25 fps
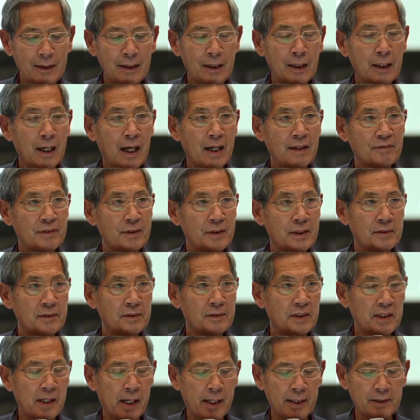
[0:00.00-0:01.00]
Everything
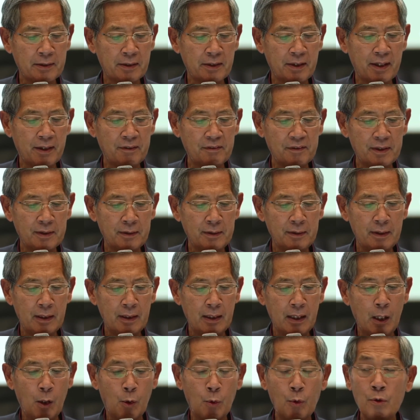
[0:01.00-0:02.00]
remains
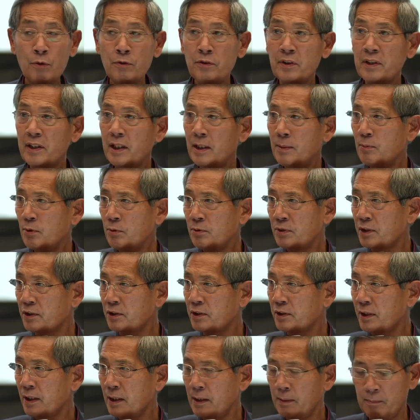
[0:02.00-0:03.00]
healthy and stable
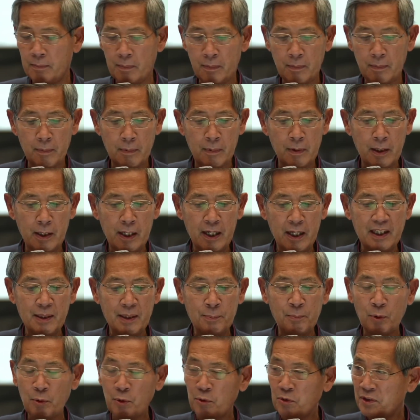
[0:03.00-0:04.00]
as long as it is in
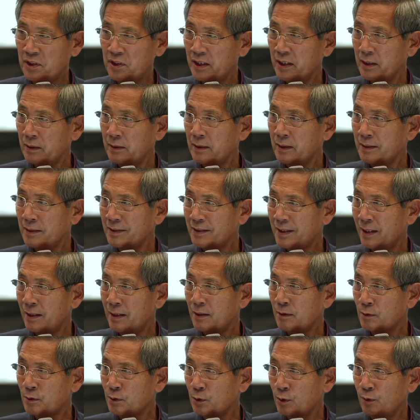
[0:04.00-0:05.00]
accordance
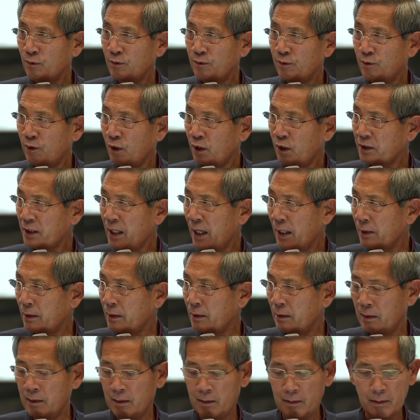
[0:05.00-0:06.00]
with its natural
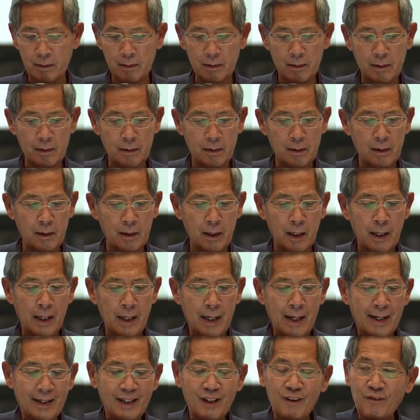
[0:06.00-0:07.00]
blueprint
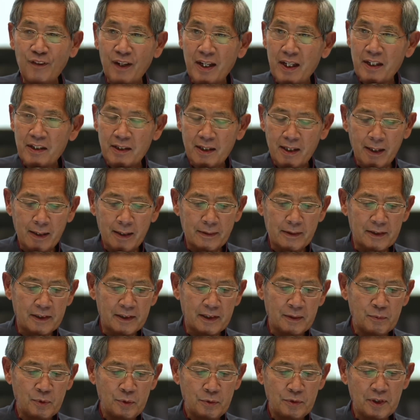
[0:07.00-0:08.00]
of our own
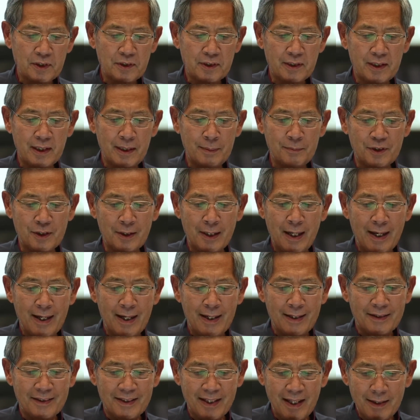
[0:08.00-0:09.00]
unique book of
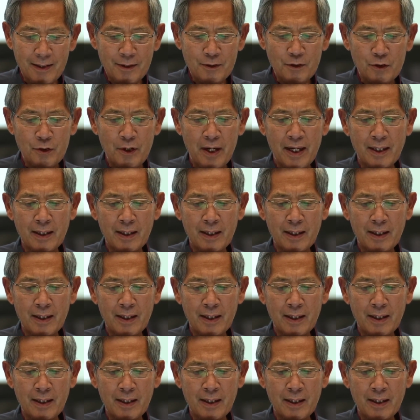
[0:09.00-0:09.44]
life.